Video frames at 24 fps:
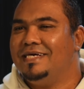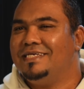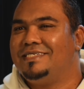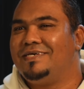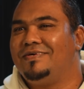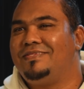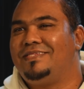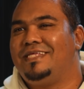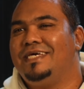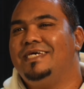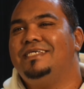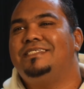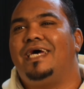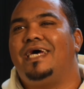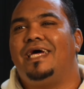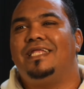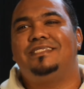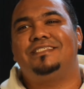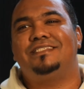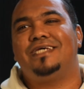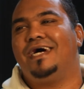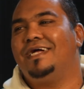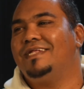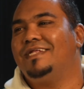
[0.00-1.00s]
So these are
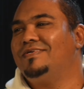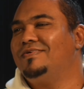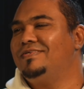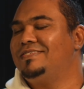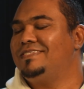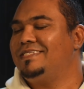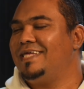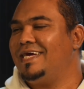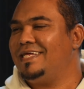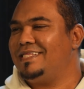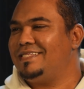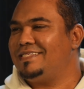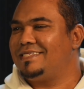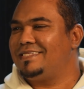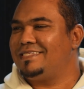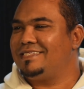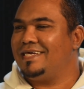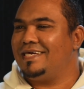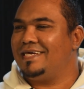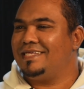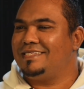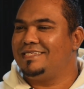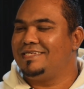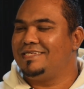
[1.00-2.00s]
childhoods
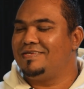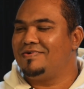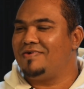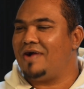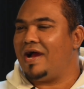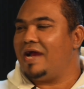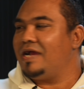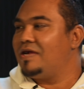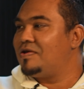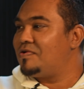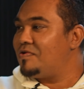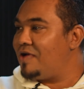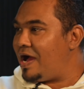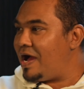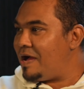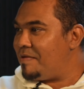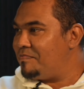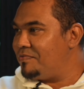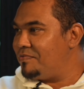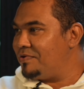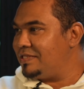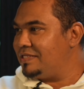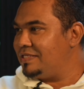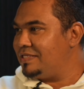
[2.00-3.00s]
that I grew
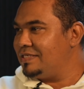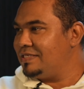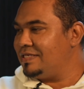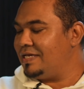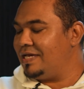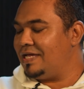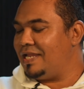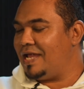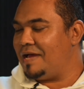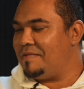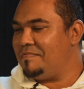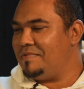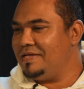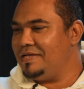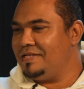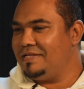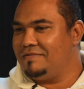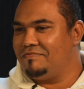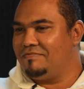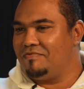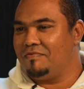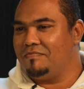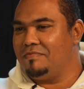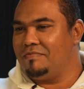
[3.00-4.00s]
up with, and I mean
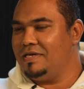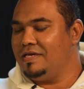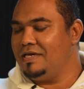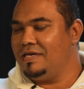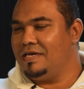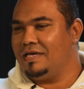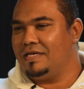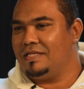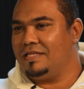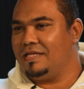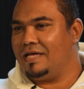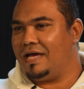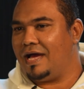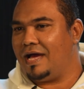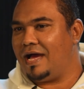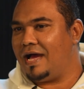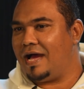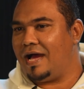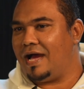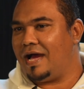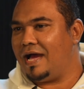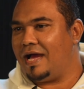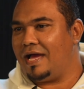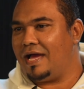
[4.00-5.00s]
for me,
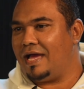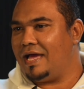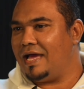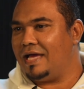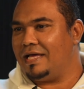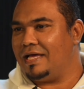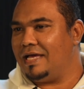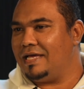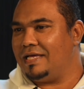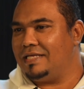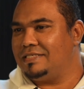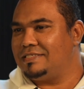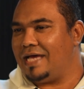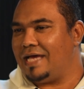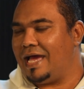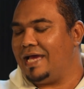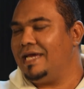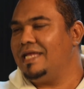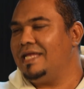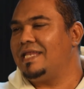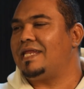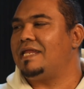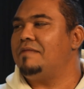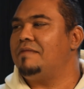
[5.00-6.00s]
I
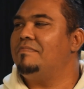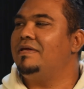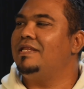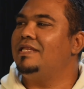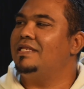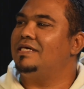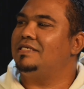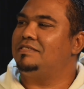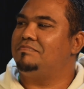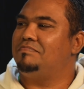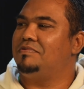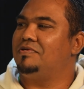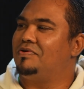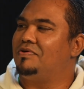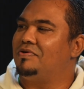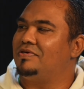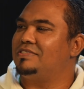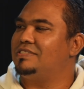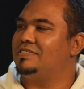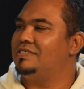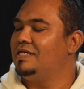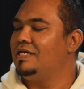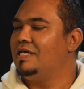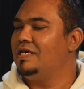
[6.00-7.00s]
can reminisce
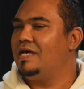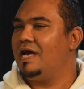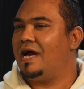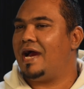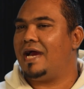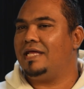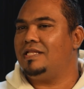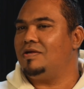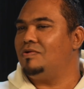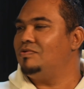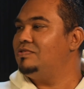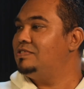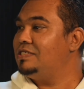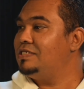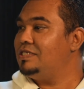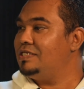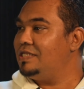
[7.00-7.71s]
because I don't see